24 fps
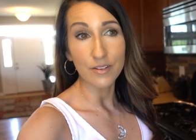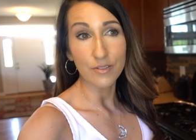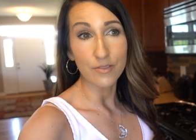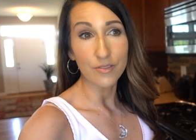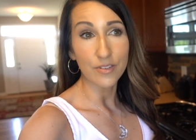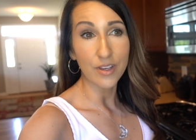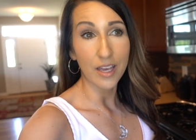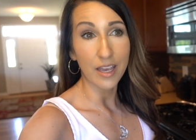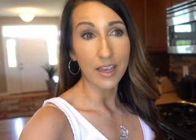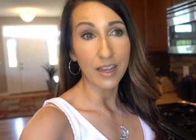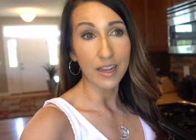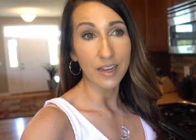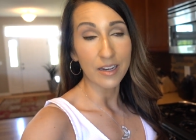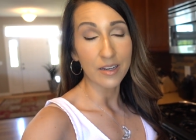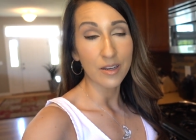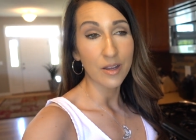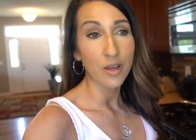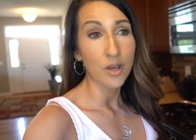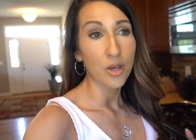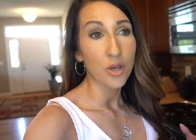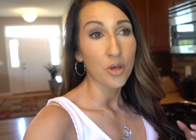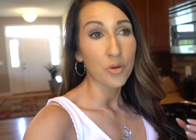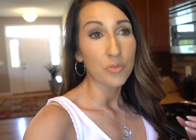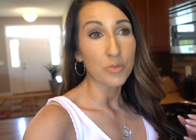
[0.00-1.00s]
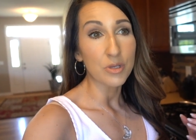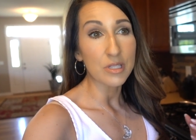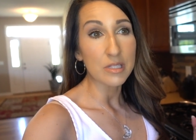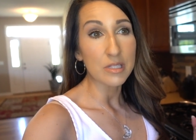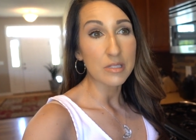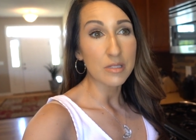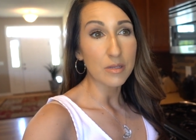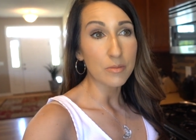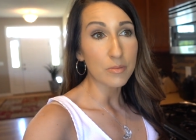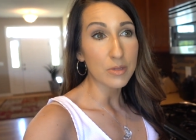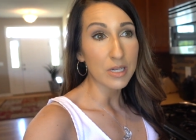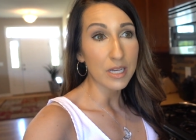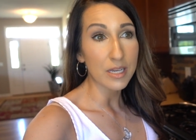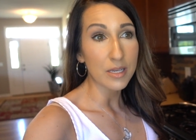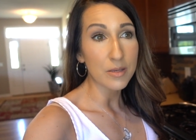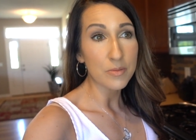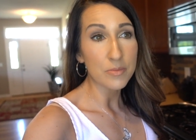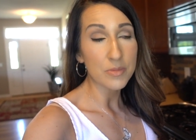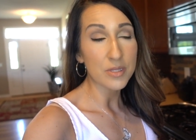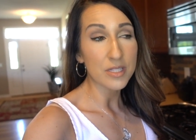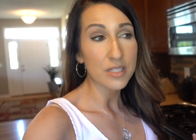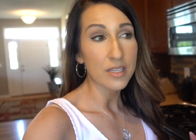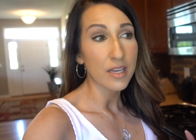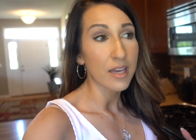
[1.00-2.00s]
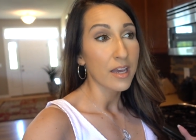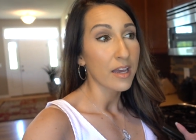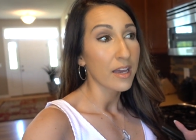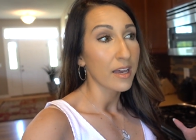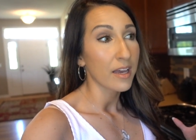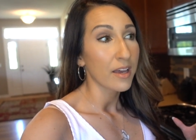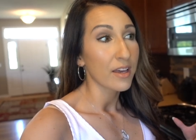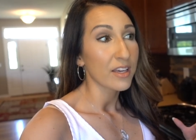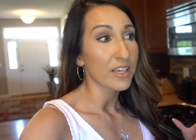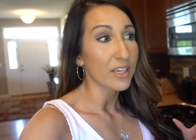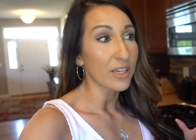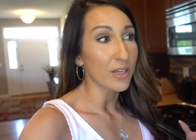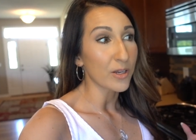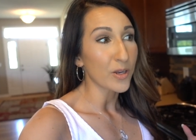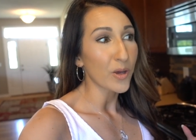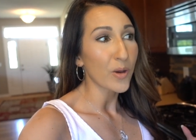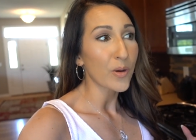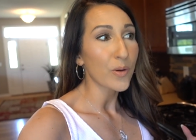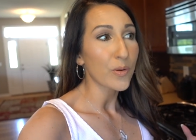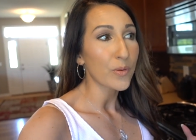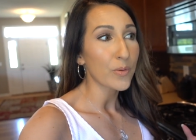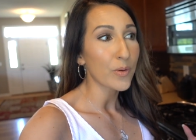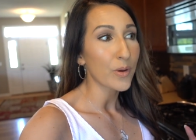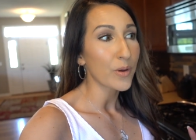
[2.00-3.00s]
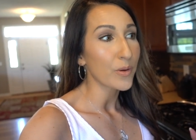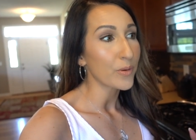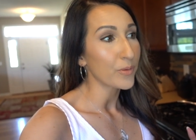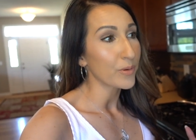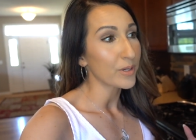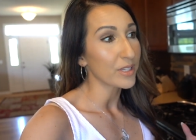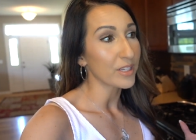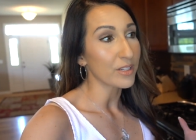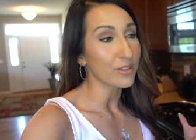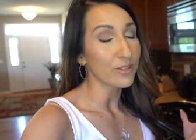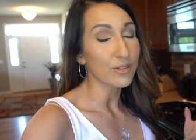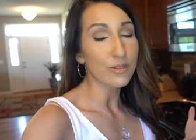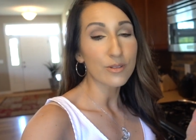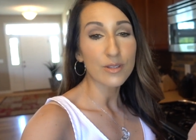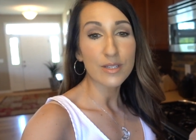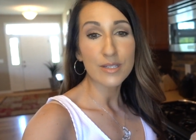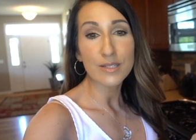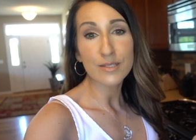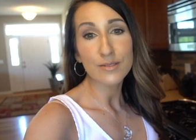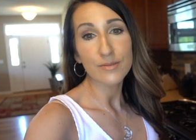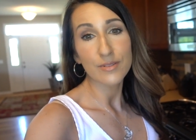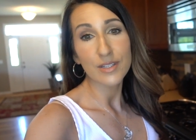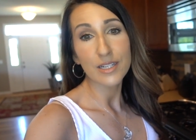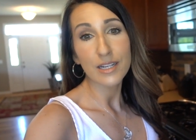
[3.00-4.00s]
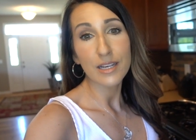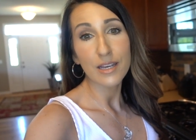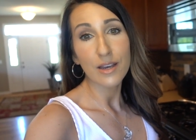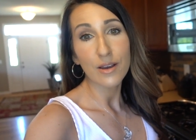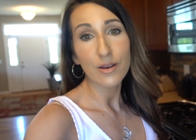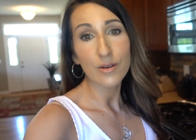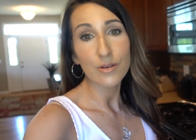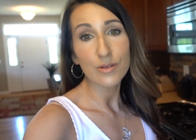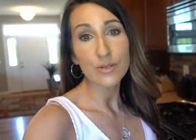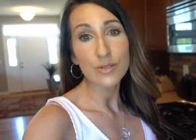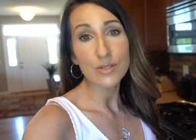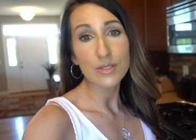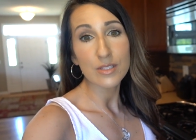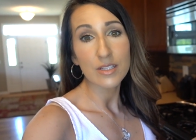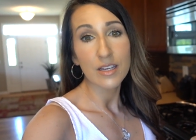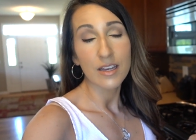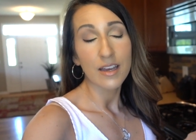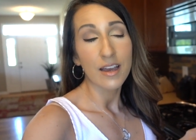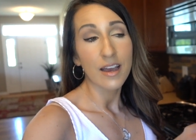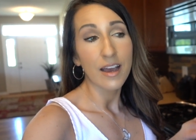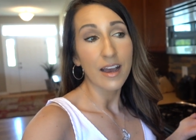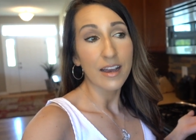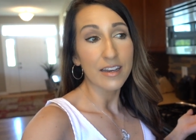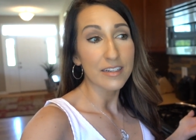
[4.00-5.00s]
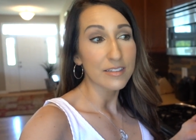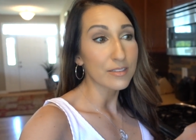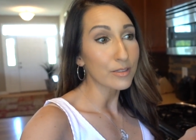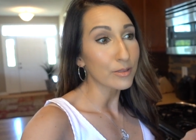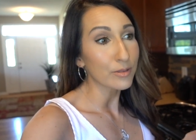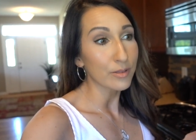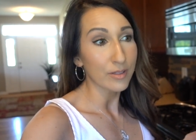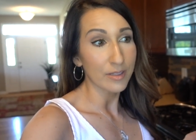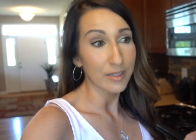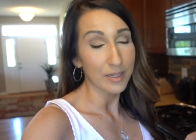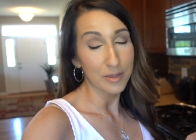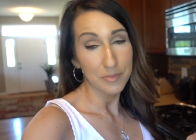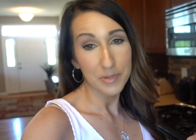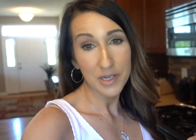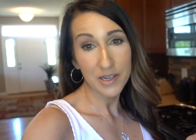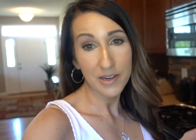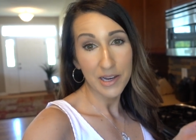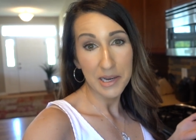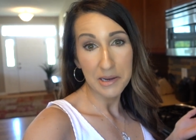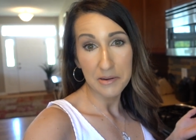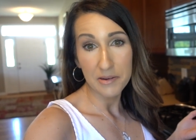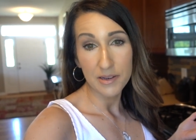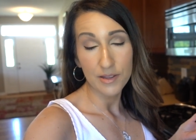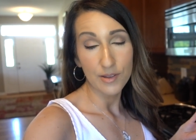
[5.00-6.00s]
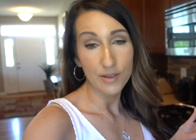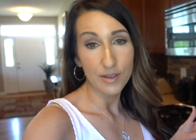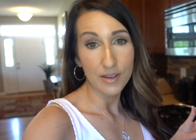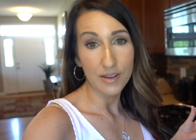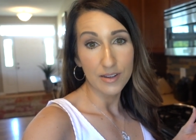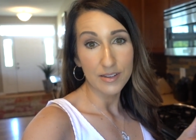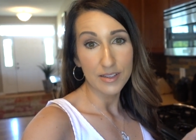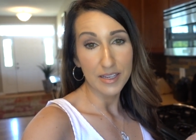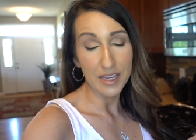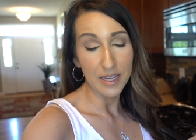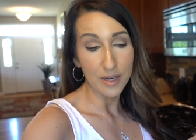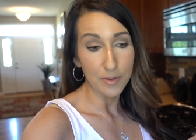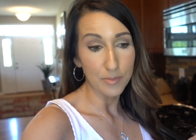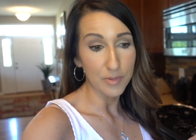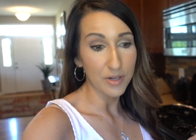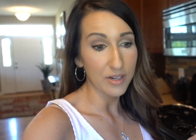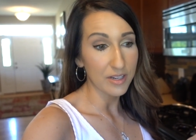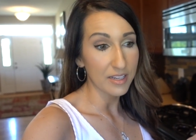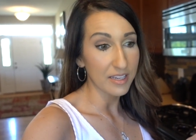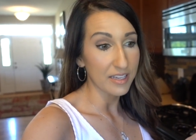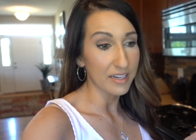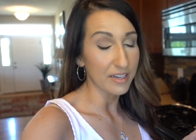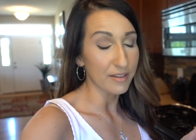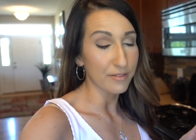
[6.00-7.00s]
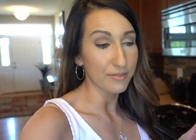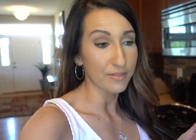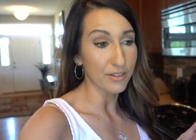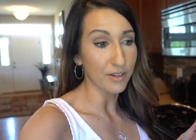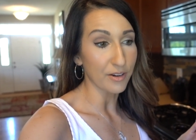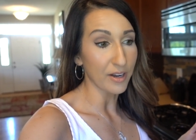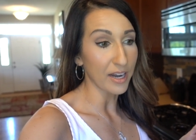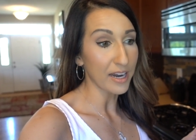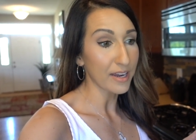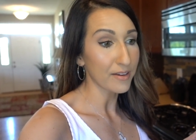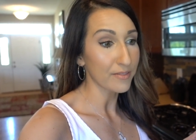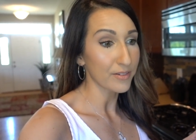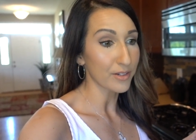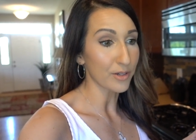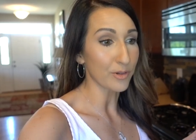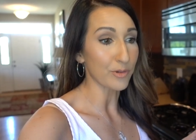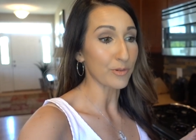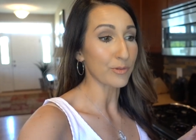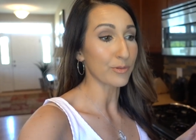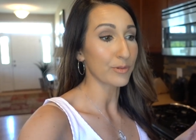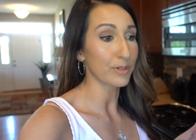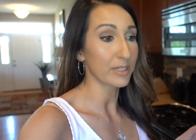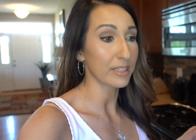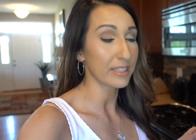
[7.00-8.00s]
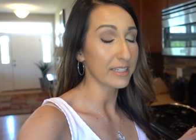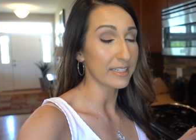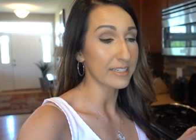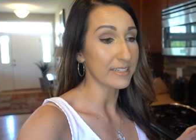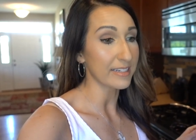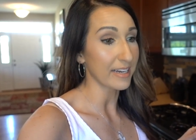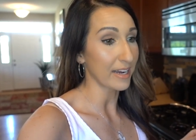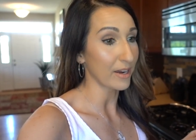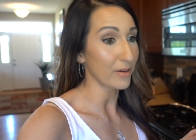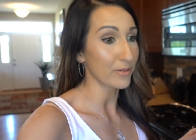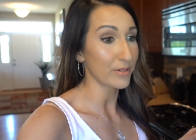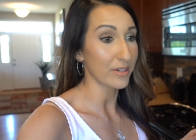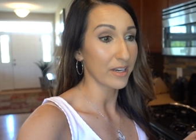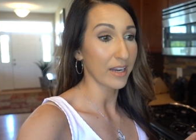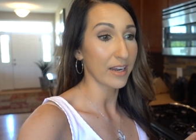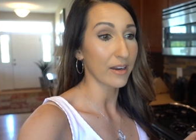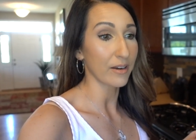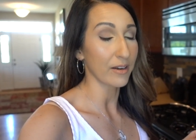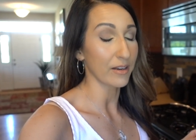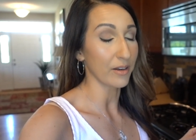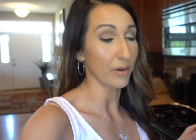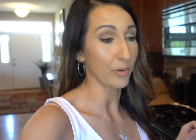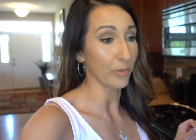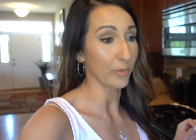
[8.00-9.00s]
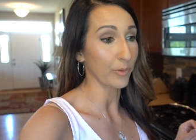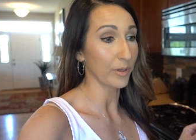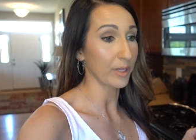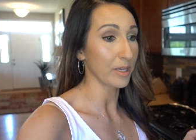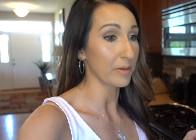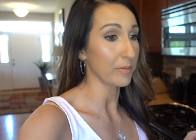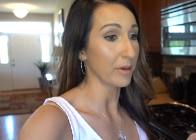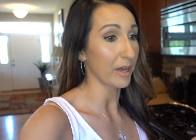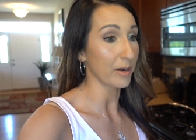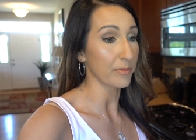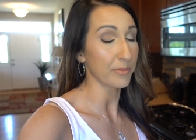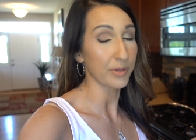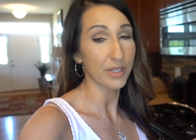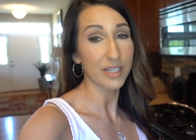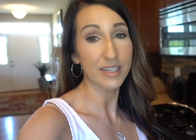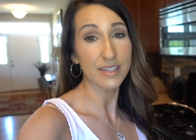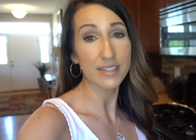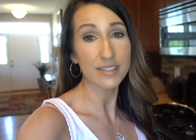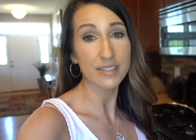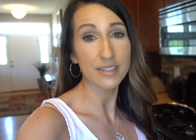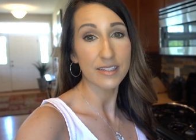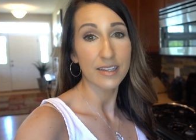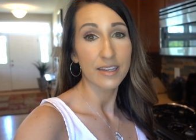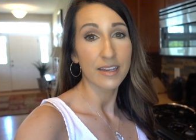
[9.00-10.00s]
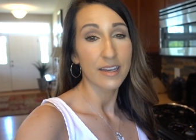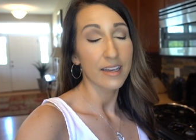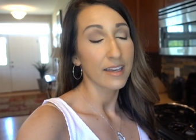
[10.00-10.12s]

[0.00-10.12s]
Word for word: vain, but sometimes, you know, when you do these videos, I do think about how I look on camera, and if you're having a really down day or in a really bad place,